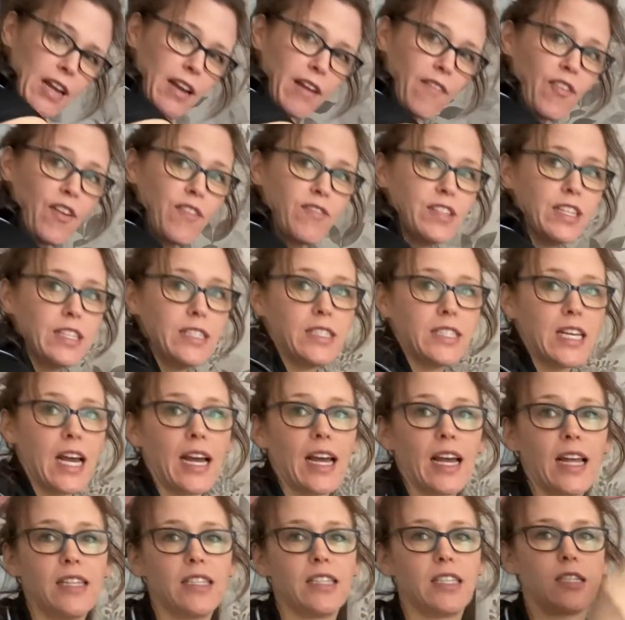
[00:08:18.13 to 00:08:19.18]
to 15
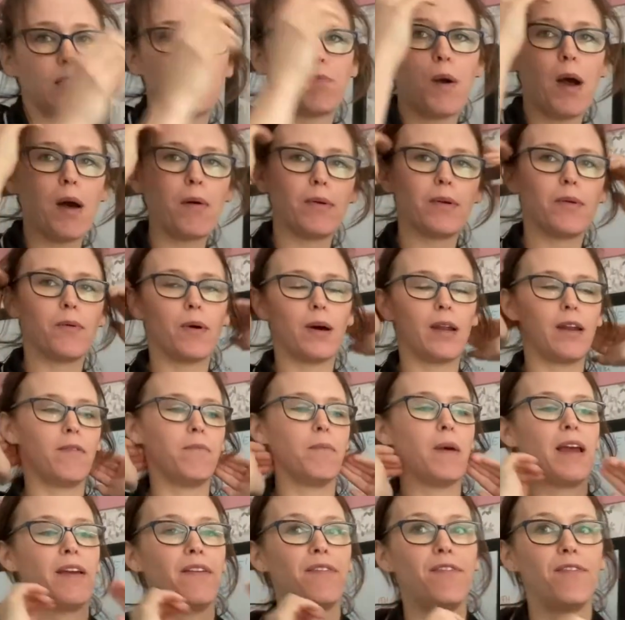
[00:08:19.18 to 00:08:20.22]
seconds is probably one of
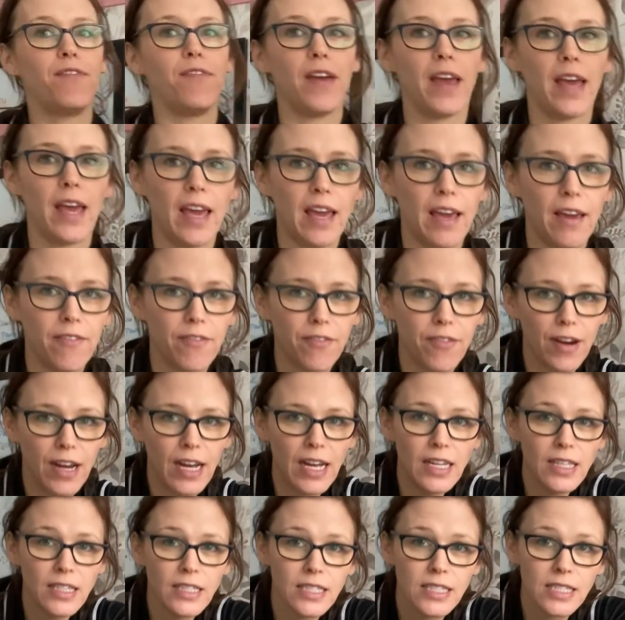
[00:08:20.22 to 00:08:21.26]
my
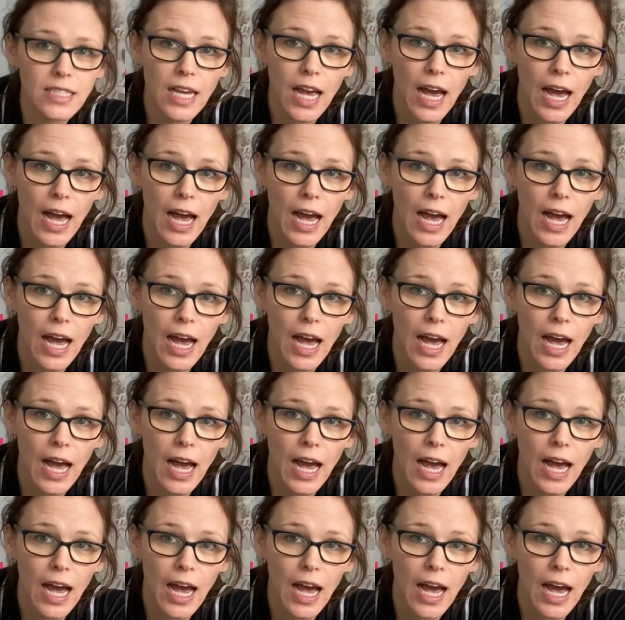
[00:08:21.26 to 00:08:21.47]
favorites